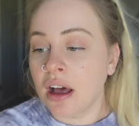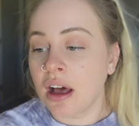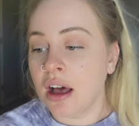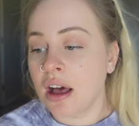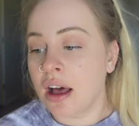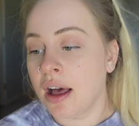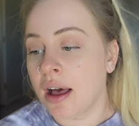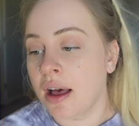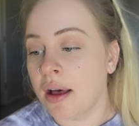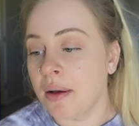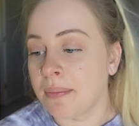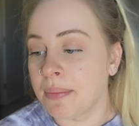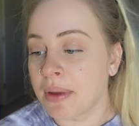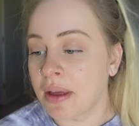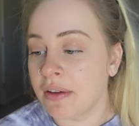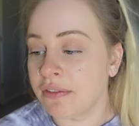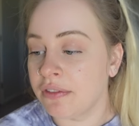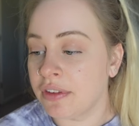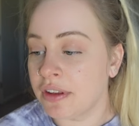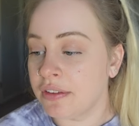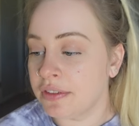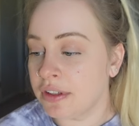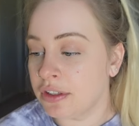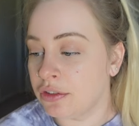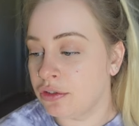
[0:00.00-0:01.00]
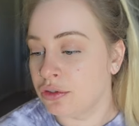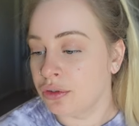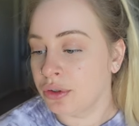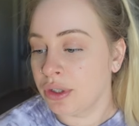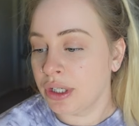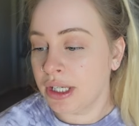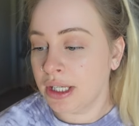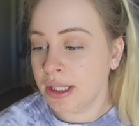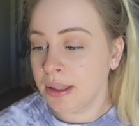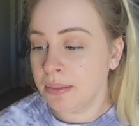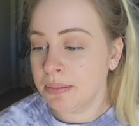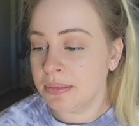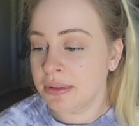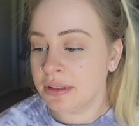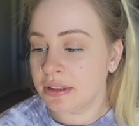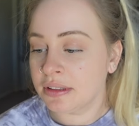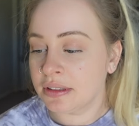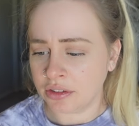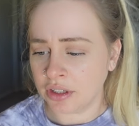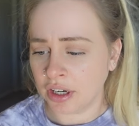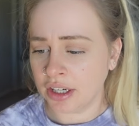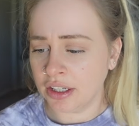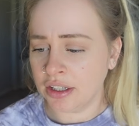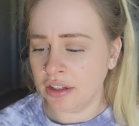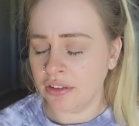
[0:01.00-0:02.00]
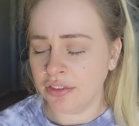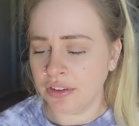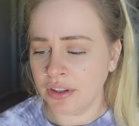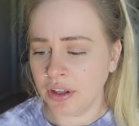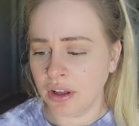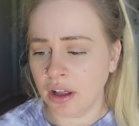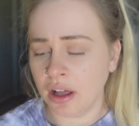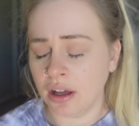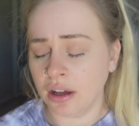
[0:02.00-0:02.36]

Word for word: um, vivid dreams, starting to feel